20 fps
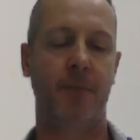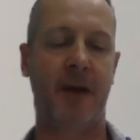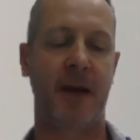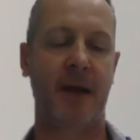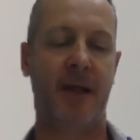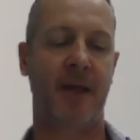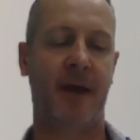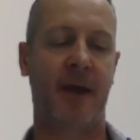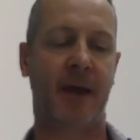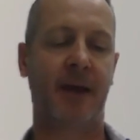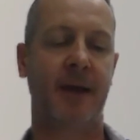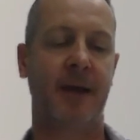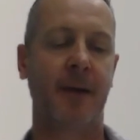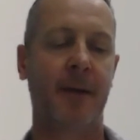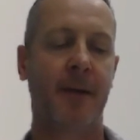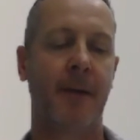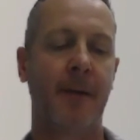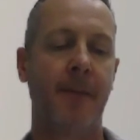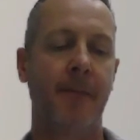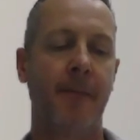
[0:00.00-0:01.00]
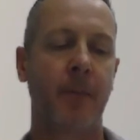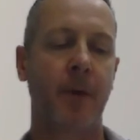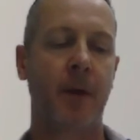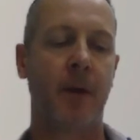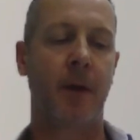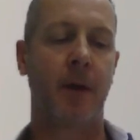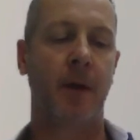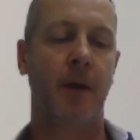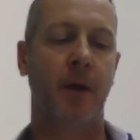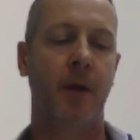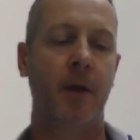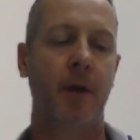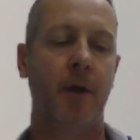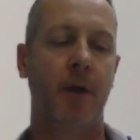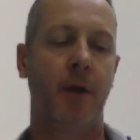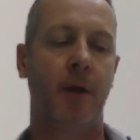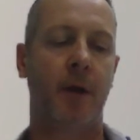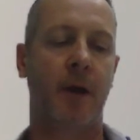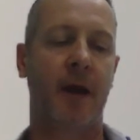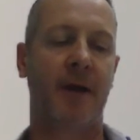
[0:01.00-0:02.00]
But I think,
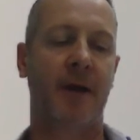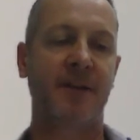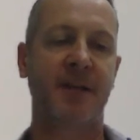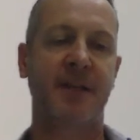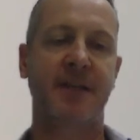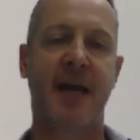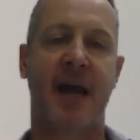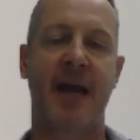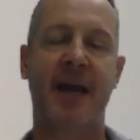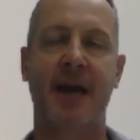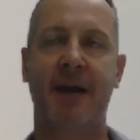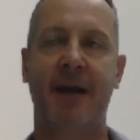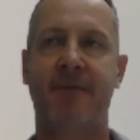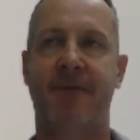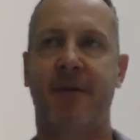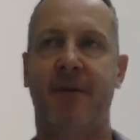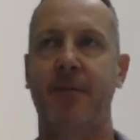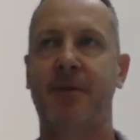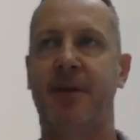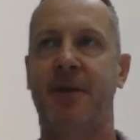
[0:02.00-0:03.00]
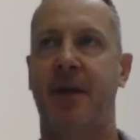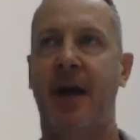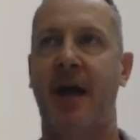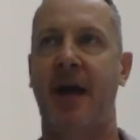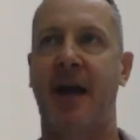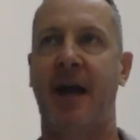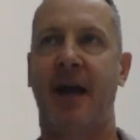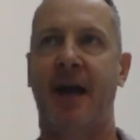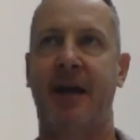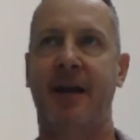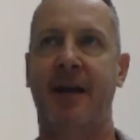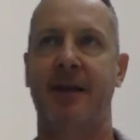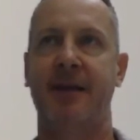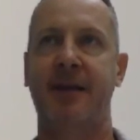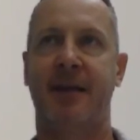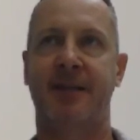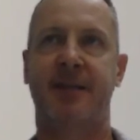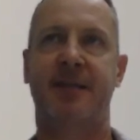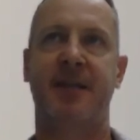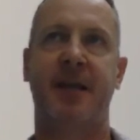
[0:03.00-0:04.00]
you know, there's a takeout from today, and
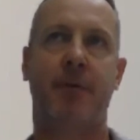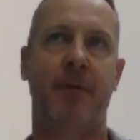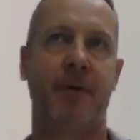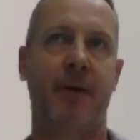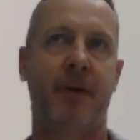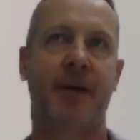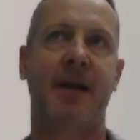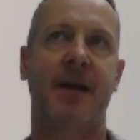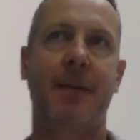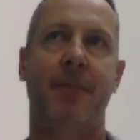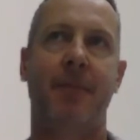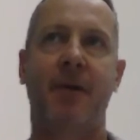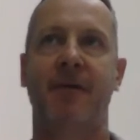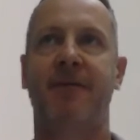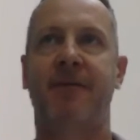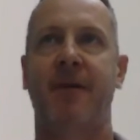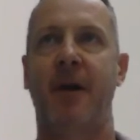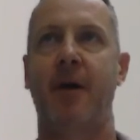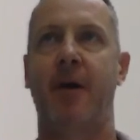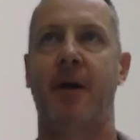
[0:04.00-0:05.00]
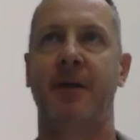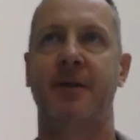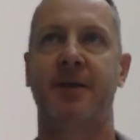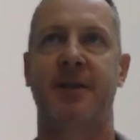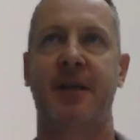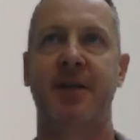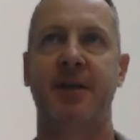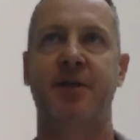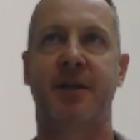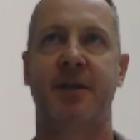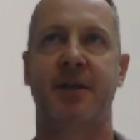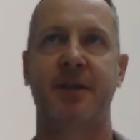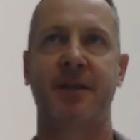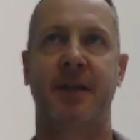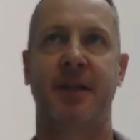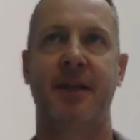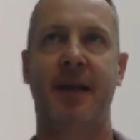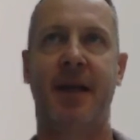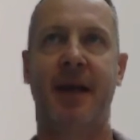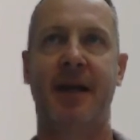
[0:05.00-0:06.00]
as I said, we've got a couple of follow-on sessions
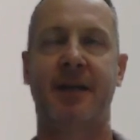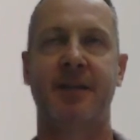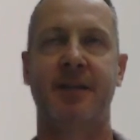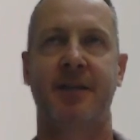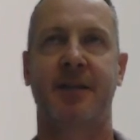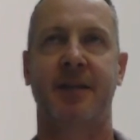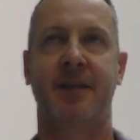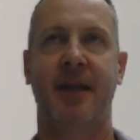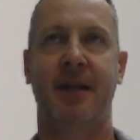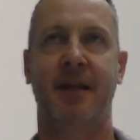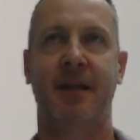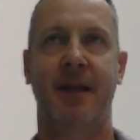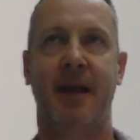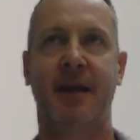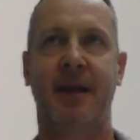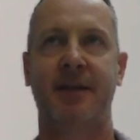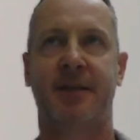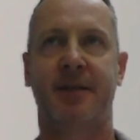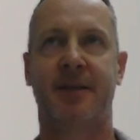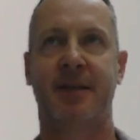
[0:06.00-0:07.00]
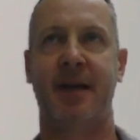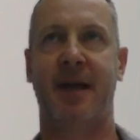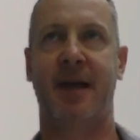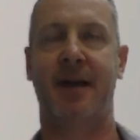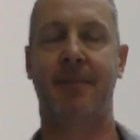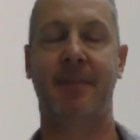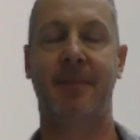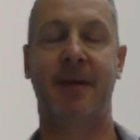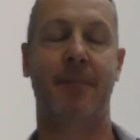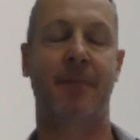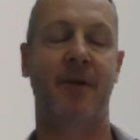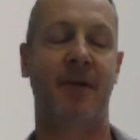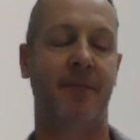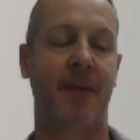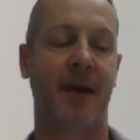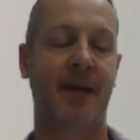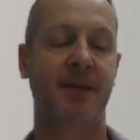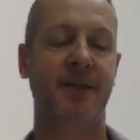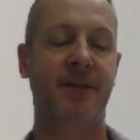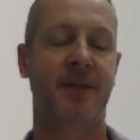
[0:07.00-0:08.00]
in the next couple of
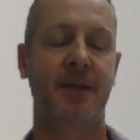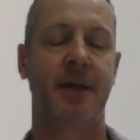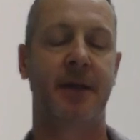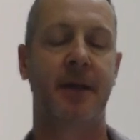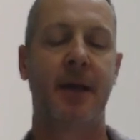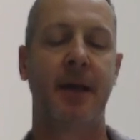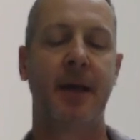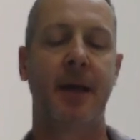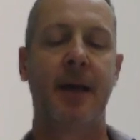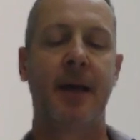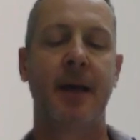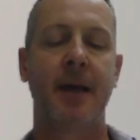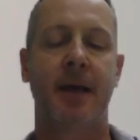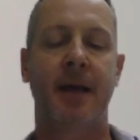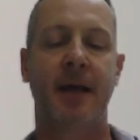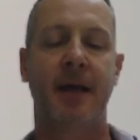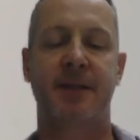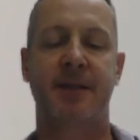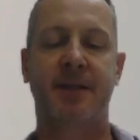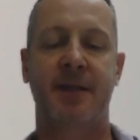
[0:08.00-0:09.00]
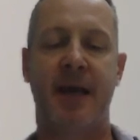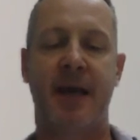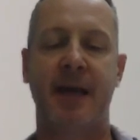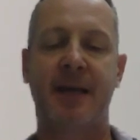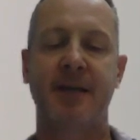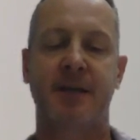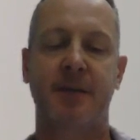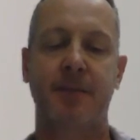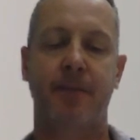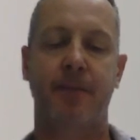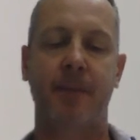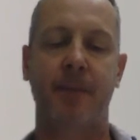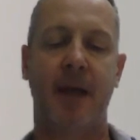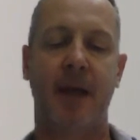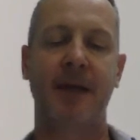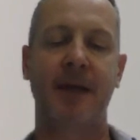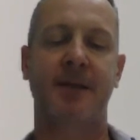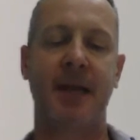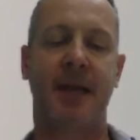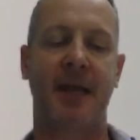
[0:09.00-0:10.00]
months. Is that
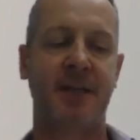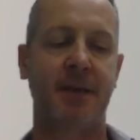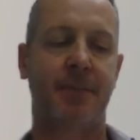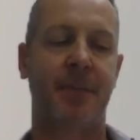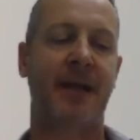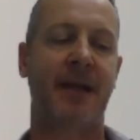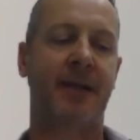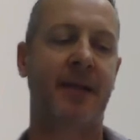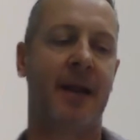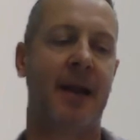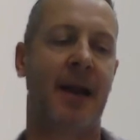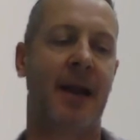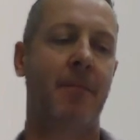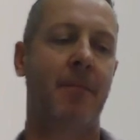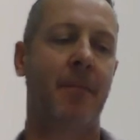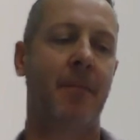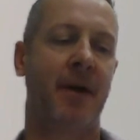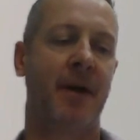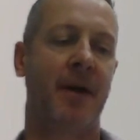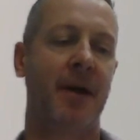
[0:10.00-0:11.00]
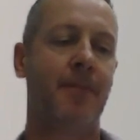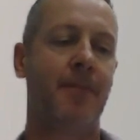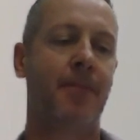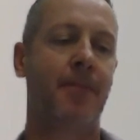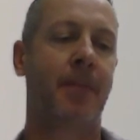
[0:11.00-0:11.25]
it's less about the number.